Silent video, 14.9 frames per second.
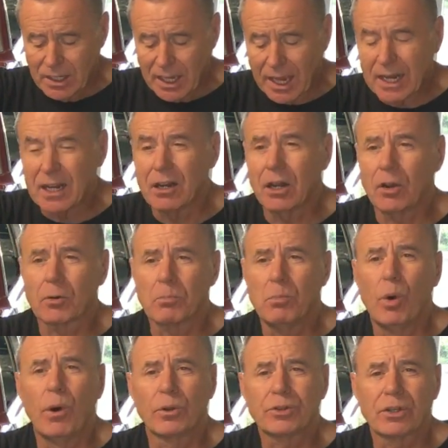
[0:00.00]
and it'll look
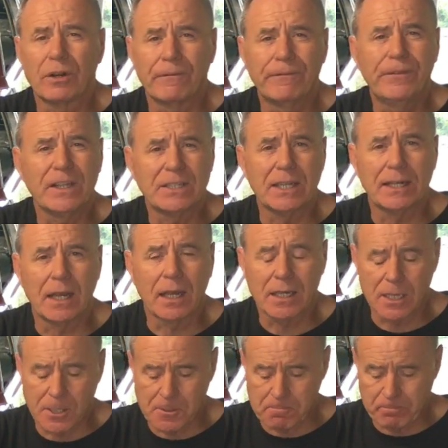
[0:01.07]
more sort of fitted, like
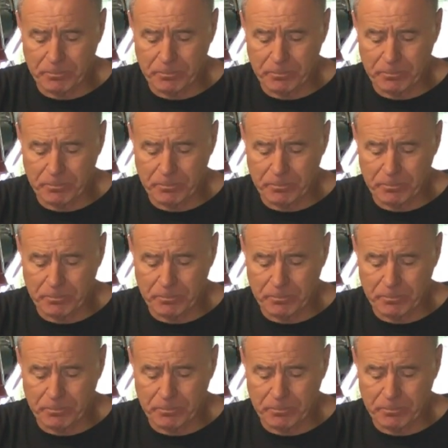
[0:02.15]
a